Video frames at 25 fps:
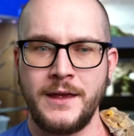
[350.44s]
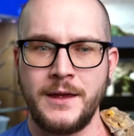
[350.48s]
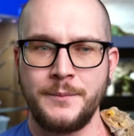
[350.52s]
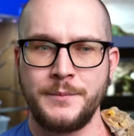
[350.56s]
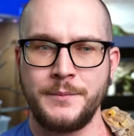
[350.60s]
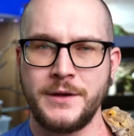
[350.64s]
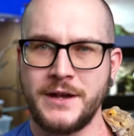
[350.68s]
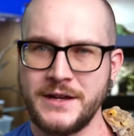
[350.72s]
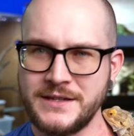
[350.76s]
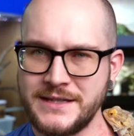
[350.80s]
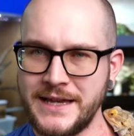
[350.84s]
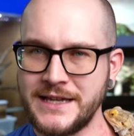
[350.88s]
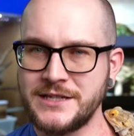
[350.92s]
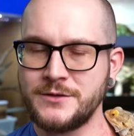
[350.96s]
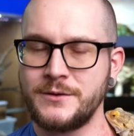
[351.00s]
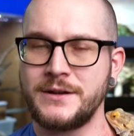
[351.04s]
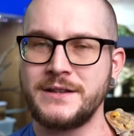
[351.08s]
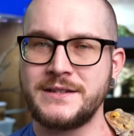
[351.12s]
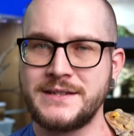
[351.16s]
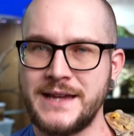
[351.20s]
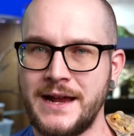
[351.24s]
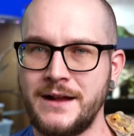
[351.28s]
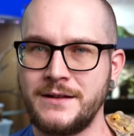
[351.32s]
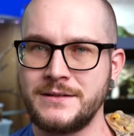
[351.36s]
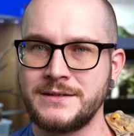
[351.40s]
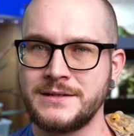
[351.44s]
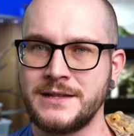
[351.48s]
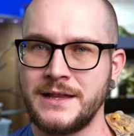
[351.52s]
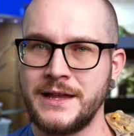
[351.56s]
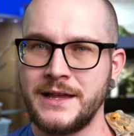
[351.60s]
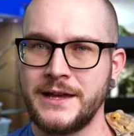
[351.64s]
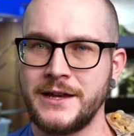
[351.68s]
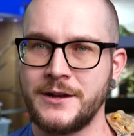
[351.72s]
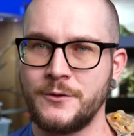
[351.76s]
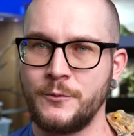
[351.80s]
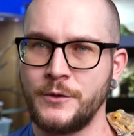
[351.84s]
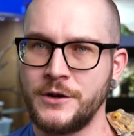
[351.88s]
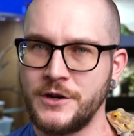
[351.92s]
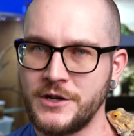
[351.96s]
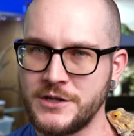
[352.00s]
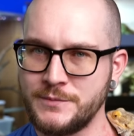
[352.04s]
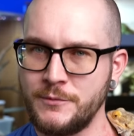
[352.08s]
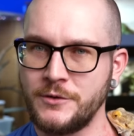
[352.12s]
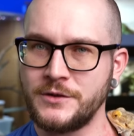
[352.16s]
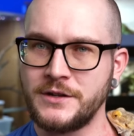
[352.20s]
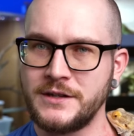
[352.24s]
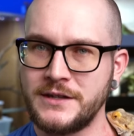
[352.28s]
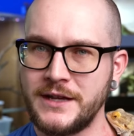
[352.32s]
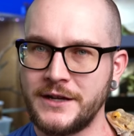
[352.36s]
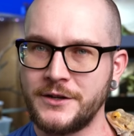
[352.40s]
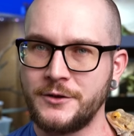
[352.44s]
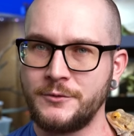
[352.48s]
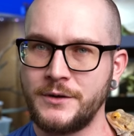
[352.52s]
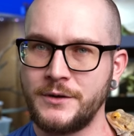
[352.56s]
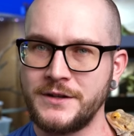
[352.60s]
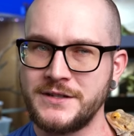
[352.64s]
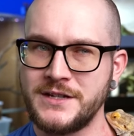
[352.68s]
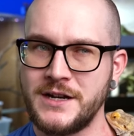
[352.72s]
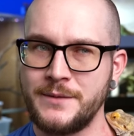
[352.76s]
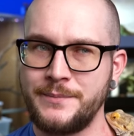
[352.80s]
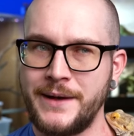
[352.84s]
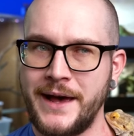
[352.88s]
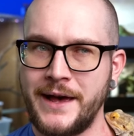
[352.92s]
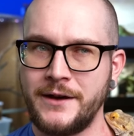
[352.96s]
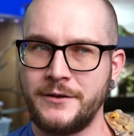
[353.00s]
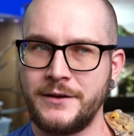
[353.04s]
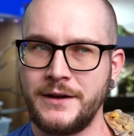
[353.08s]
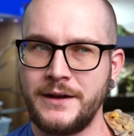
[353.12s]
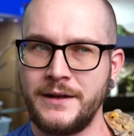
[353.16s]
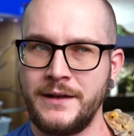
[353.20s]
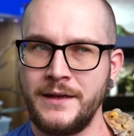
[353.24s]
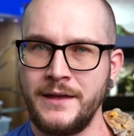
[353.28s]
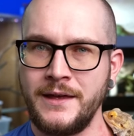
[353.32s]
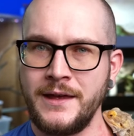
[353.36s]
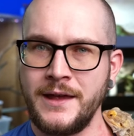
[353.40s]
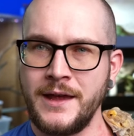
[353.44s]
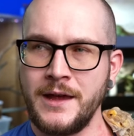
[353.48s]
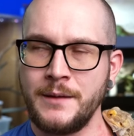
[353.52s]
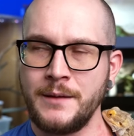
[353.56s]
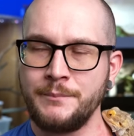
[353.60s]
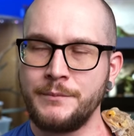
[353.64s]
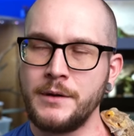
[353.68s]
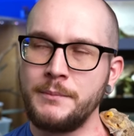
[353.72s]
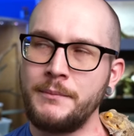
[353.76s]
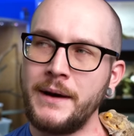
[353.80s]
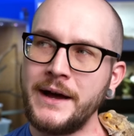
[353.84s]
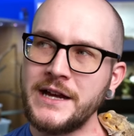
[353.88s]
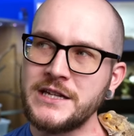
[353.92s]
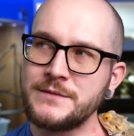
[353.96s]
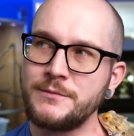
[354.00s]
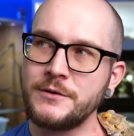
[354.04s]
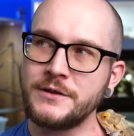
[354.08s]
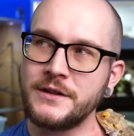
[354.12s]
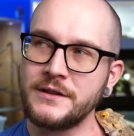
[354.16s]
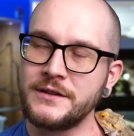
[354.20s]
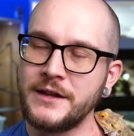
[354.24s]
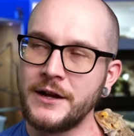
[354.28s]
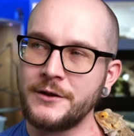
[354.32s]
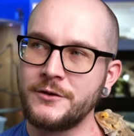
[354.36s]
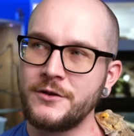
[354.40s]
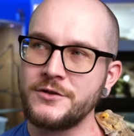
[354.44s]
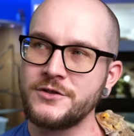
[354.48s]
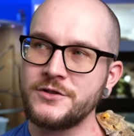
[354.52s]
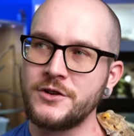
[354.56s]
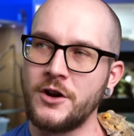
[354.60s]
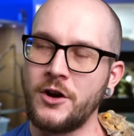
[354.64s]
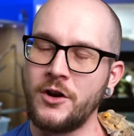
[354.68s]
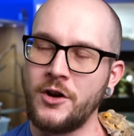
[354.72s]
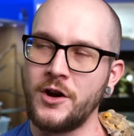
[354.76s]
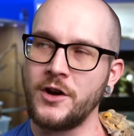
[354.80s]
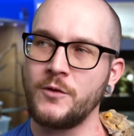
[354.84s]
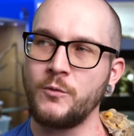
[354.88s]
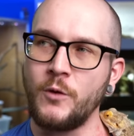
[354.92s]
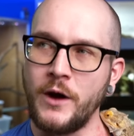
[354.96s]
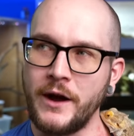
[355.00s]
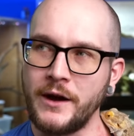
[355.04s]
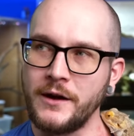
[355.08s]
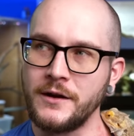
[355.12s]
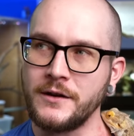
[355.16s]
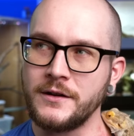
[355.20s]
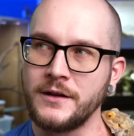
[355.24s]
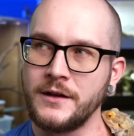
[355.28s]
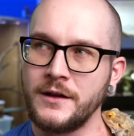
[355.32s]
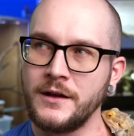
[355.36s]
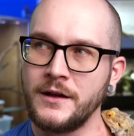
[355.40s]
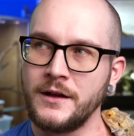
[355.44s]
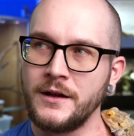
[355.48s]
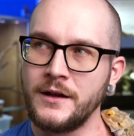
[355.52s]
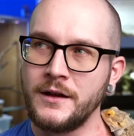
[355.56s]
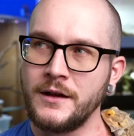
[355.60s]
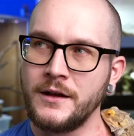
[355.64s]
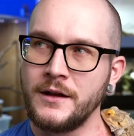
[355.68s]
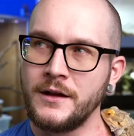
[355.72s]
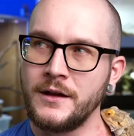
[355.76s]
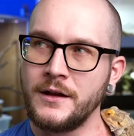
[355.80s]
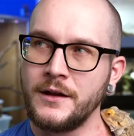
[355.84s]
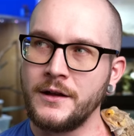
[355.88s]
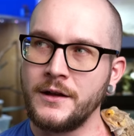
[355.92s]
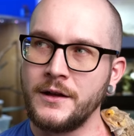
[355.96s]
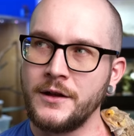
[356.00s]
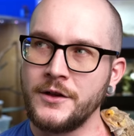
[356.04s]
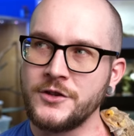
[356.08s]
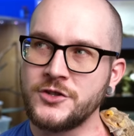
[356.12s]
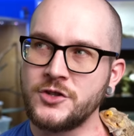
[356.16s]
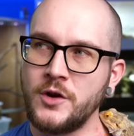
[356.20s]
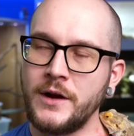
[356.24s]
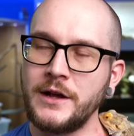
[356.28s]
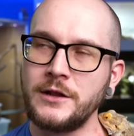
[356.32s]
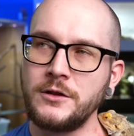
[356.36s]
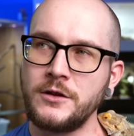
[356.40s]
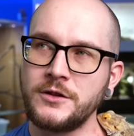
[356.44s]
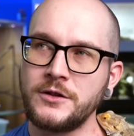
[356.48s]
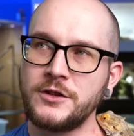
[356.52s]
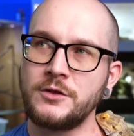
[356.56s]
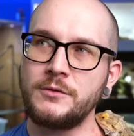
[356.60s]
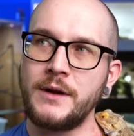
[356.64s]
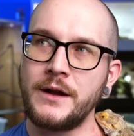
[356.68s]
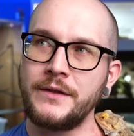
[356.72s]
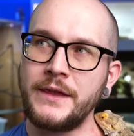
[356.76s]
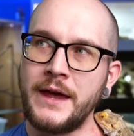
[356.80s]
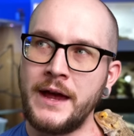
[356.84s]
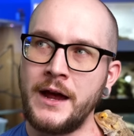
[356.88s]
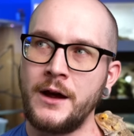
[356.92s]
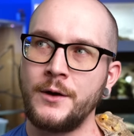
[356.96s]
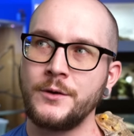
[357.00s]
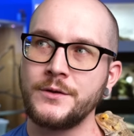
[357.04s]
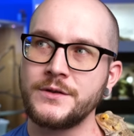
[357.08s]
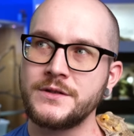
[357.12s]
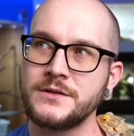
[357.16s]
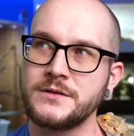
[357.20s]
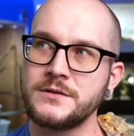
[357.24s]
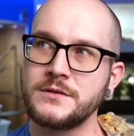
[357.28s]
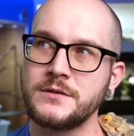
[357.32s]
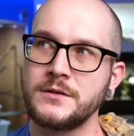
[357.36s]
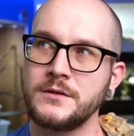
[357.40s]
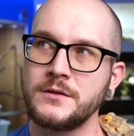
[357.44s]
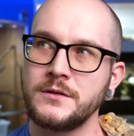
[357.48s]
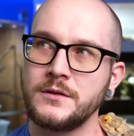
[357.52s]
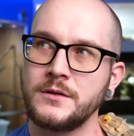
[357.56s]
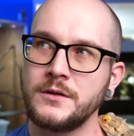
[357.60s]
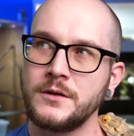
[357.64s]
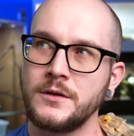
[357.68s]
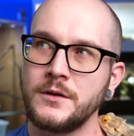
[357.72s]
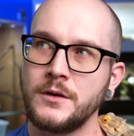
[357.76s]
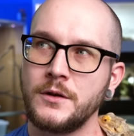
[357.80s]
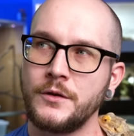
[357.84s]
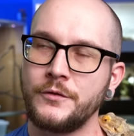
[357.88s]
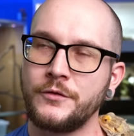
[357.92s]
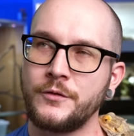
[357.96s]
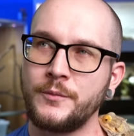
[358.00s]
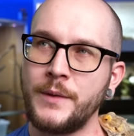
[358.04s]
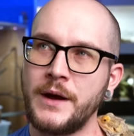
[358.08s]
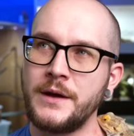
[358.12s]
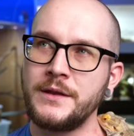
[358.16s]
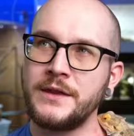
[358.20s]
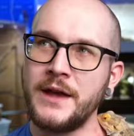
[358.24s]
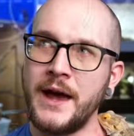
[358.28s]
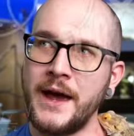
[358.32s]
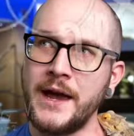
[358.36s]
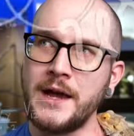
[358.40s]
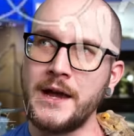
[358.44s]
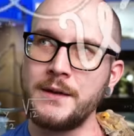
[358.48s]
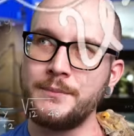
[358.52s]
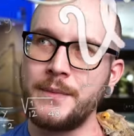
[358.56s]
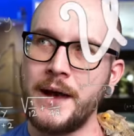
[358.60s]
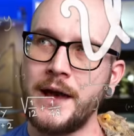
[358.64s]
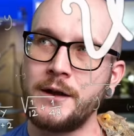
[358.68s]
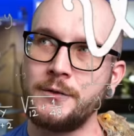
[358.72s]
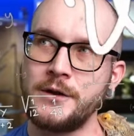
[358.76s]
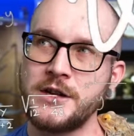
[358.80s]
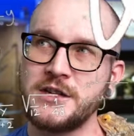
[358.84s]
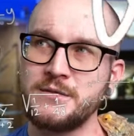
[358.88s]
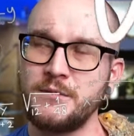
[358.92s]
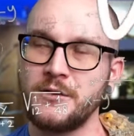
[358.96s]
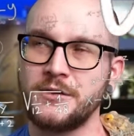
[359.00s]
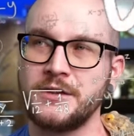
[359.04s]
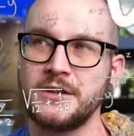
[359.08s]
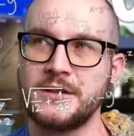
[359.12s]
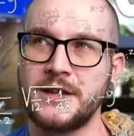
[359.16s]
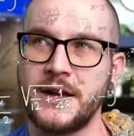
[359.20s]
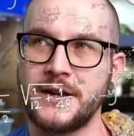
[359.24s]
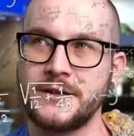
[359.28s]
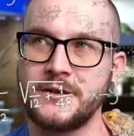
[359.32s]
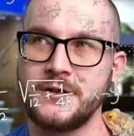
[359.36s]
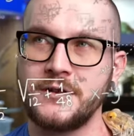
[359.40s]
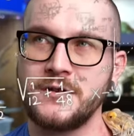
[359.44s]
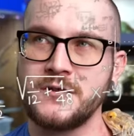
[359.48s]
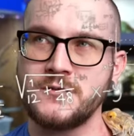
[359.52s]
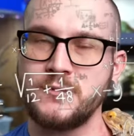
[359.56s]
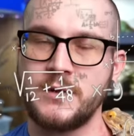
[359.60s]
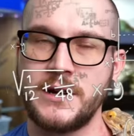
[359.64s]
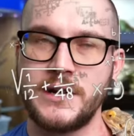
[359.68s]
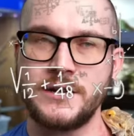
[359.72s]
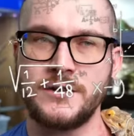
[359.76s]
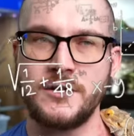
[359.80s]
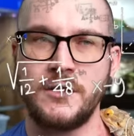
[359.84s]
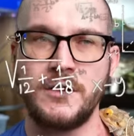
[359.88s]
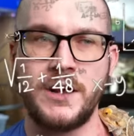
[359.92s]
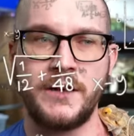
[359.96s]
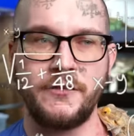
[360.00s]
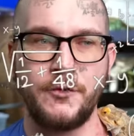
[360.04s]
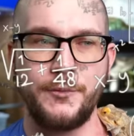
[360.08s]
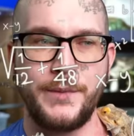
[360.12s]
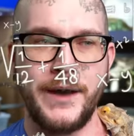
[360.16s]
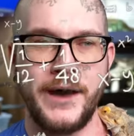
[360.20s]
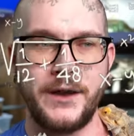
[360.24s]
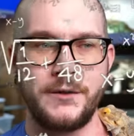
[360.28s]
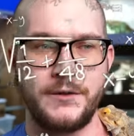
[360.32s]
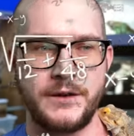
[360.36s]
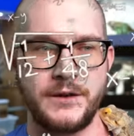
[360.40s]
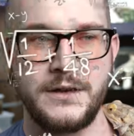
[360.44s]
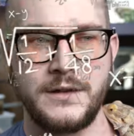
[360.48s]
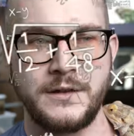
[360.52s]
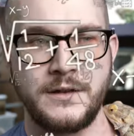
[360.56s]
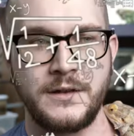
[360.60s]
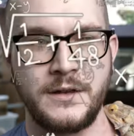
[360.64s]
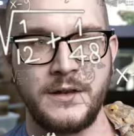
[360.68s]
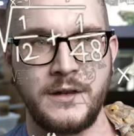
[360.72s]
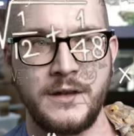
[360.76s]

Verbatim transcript: Because that's what it sounds like when your smoke detector runs out of battery, but my smoke detectors are hardwired. So I looked around the house for my dying battery smoke detectors when I don't have a battery.